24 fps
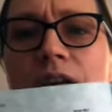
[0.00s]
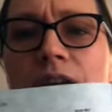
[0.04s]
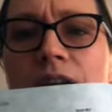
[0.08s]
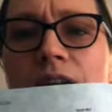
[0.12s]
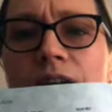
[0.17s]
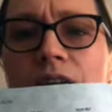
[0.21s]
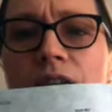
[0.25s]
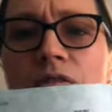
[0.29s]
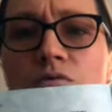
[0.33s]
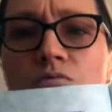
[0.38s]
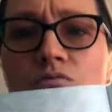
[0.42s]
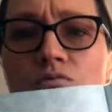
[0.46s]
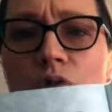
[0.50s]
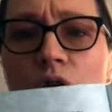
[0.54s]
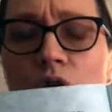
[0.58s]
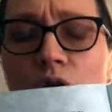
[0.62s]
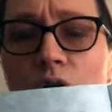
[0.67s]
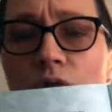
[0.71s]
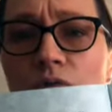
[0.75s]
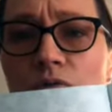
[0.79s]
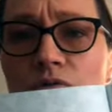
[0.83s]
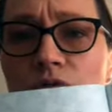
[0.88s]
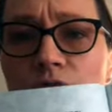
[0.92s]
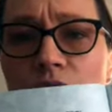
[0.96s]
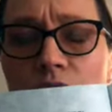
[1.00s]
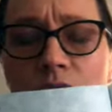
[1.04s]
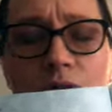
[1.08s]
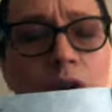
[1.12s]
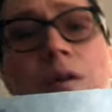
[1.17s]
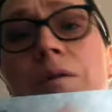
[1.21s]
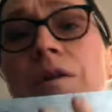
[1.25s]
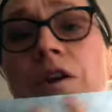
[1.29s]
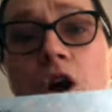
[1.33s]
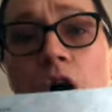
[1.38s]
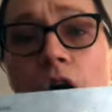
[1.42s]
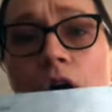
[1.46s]
in rows,
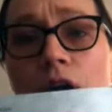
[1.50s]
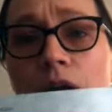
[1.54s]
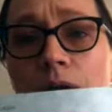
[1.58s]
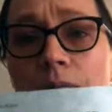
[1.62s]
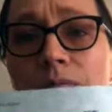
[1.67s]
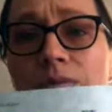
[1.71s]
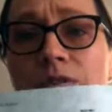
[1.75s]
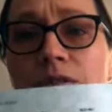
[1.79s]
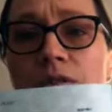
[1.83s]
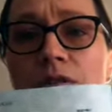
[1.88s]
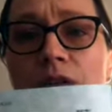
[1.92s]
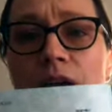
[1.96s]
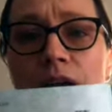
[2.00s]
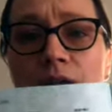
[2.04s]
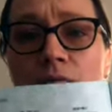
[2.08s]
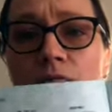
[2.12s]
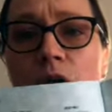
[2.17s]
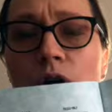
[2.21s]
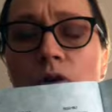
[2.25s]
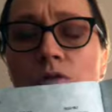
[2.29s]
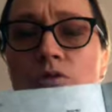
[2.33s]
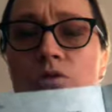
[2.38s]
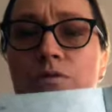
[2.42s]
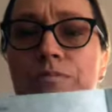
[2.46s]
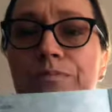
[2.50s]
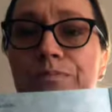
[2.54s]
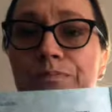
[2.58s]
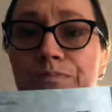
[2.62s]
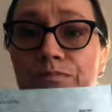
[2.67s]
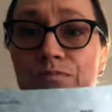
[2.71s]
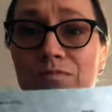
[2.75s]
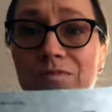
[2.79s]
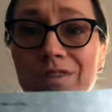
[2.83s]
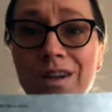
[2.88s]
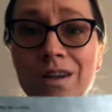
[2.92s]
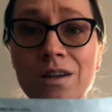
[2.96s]
in columns and rows,
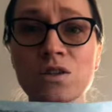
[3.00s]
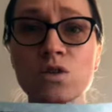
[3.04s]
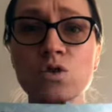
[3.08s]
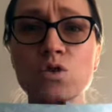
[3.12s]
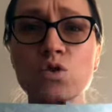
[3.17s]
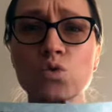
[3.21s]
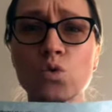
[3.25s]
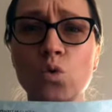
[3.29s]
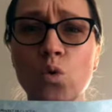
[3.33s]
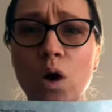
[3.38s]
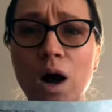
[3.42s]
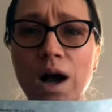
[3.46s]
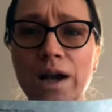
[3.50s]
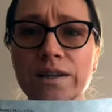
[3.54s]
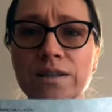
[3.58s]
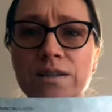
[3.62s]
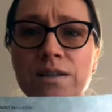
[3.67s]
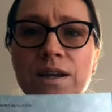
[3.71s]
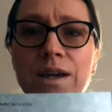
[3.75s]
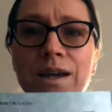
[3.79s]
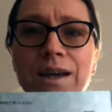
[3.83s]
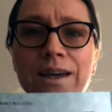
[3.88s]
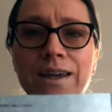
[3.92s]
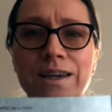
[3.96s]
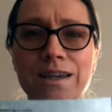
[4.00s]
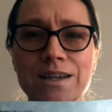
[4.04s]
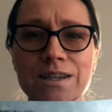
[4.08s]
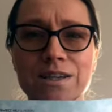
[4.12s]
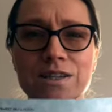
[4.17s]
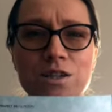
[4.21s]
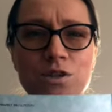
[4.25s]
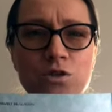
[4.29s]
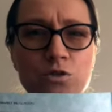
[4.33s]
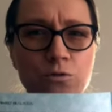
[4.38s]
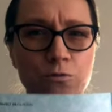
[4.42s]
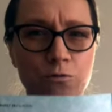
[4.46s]
so it's quite
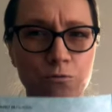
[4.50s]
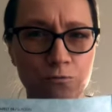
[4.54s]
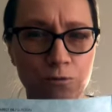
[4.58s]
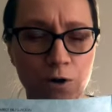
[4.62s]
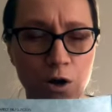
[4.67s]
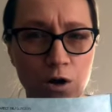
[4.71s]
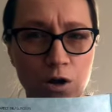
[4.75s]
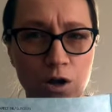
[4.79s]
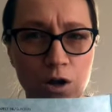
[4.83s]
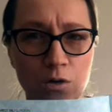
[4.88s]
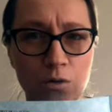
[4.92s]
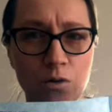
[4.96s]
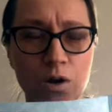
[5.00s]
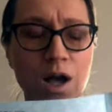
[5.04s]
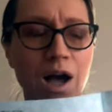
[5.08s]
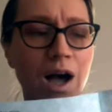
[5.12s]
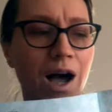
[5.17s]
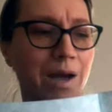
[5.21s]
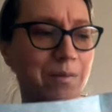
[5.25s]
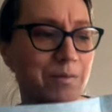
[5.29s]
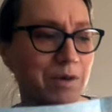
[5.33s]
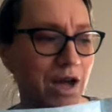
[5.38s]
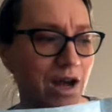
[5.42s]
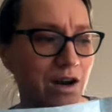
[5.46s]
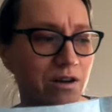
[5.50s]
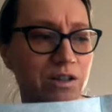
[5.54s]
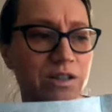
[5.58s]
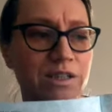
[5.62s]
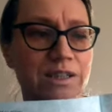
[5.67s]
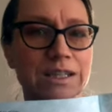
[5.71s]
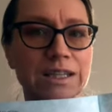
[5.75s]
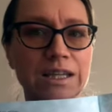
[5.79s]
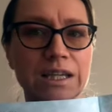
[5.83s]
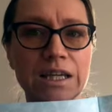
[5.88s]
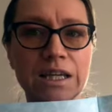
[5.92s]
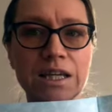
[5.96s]
easy to follow. I'm
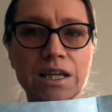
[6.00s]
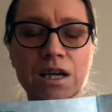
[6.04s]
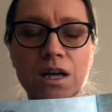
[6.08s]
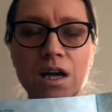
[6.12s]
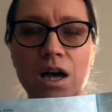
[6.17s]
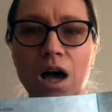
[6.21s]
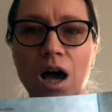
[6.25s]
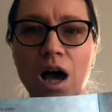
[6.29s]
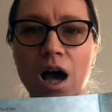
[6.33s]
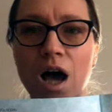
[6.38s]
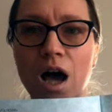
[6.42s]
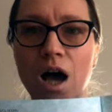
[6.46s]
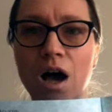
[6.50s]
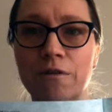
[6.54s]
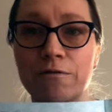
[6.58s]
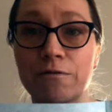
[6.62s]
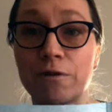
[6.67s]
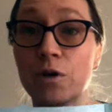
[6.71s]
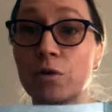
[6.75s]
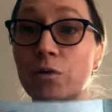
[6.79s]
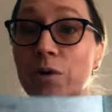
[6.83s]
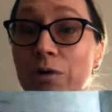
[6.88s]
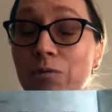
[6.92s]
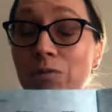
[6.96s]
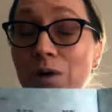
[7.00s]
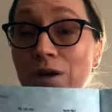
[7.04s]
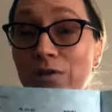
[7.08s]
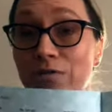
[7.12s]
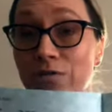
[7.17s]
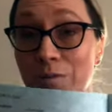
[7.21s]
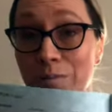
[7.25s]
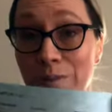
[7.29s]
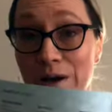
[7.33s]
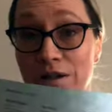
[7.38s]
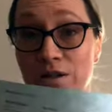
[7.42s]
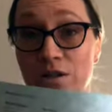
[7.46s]
currently following one of
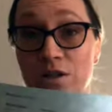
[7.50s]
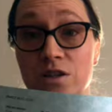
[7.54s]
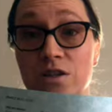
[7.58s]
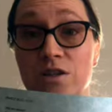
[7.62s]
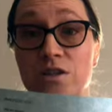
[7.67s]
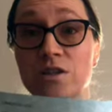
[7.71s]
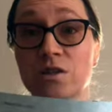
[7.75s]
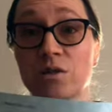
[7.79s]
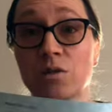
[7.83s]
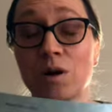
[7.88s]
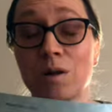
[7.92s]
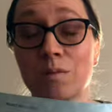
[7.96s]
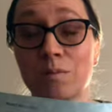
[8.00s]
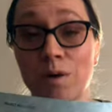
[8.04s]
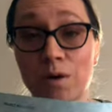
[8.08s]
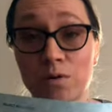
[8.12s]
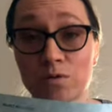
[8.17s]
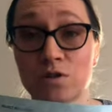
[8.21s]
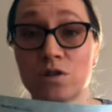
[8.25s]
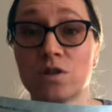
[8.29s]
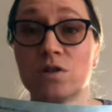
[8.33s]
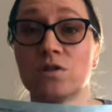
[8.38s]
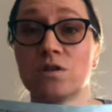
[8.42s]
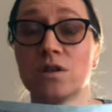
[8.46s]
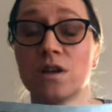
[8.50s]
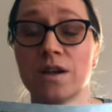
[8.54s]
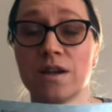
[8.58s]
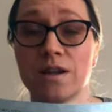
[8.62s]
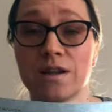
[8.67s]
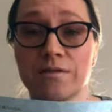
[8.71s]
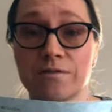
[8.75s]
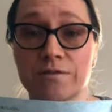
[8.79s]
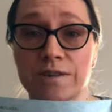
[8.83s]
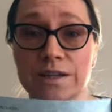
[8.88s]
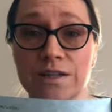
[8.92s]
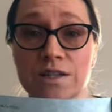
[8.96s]
the patterns, so I'll post it in
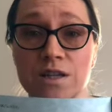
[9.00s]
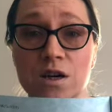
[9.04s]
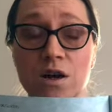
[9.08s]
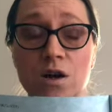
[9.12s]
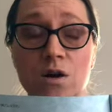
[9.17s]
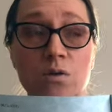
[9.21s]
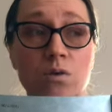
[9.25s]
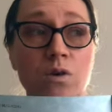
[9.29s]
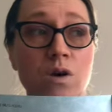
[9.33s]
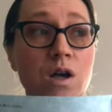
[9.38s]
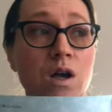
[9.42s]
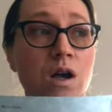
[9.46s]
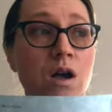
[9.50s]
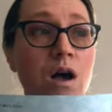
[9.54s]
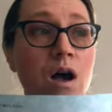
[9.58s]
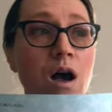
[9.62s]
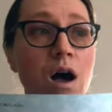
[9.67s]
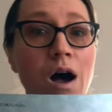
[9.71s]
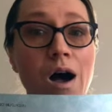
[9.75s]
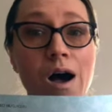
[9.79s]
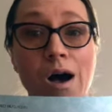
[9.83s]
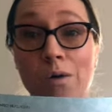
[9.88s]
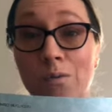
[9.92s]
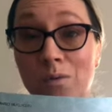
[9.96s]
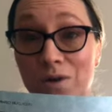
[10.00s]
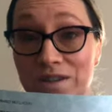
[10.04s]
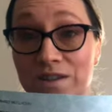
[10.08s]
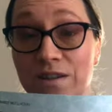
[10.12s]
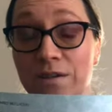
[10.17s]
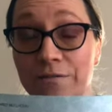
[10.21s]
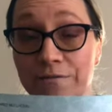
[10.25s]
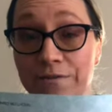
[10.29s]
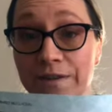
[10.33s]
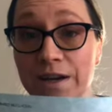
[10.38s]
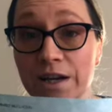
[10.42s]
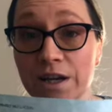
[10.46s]
a video once I
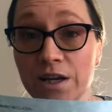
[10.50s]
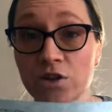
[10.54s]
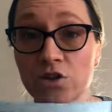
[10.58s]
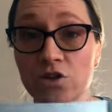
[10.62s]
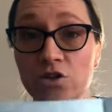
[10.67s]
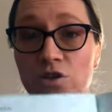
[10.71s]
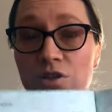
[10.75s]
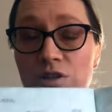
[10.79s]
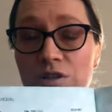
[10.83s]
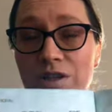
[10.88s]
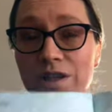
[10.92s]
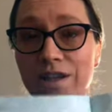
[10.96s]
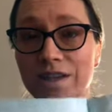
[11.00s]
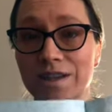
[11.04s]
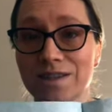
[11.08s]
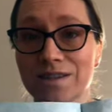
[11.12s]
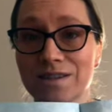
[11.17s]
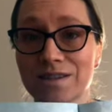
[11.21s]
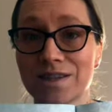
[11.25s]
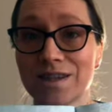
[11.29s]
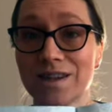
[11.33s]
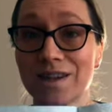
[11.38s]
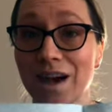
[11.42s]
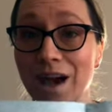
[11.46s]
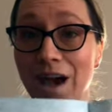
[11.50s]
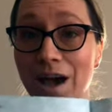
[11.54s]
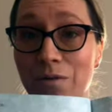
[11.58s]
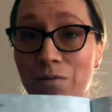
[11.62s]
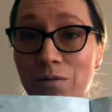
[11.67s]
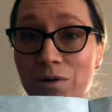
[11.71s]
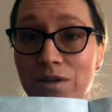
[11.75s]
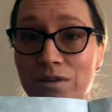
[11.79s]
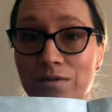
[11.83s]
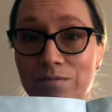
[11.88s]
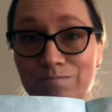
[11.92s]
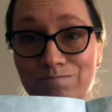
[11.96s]
finish, so you can see how
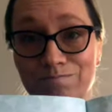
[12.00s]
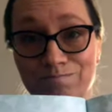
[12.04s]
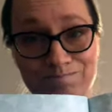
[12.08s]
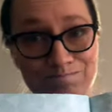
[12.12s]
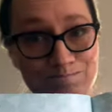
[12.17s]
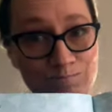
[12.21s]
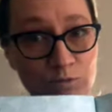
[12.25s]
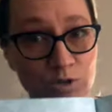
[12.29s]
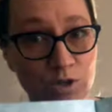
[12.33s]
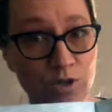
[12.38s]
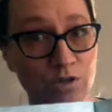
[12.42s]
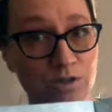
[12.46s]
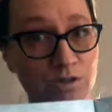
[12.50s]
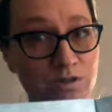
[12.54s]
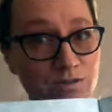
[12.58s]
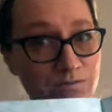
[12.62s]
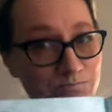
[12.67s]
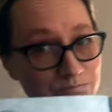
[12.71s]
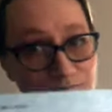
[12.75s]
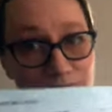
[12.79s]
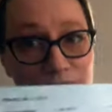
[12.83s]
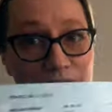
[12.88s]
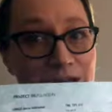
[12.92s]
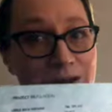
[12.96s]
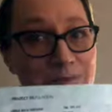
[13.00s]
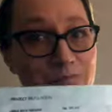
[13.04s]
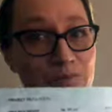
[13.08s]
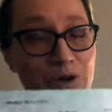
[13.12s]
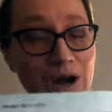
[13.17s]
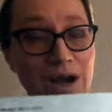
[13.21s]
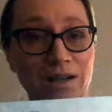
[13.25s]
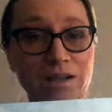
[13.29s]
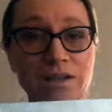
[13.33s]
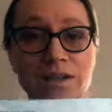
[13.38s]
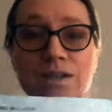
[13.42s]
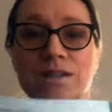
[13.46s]
it looked in
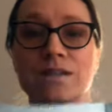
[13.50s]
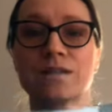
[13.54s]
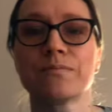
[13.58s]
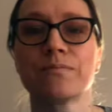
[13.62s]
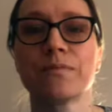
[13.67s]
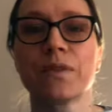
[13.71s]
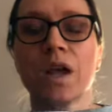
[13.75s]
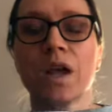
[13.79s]
practice.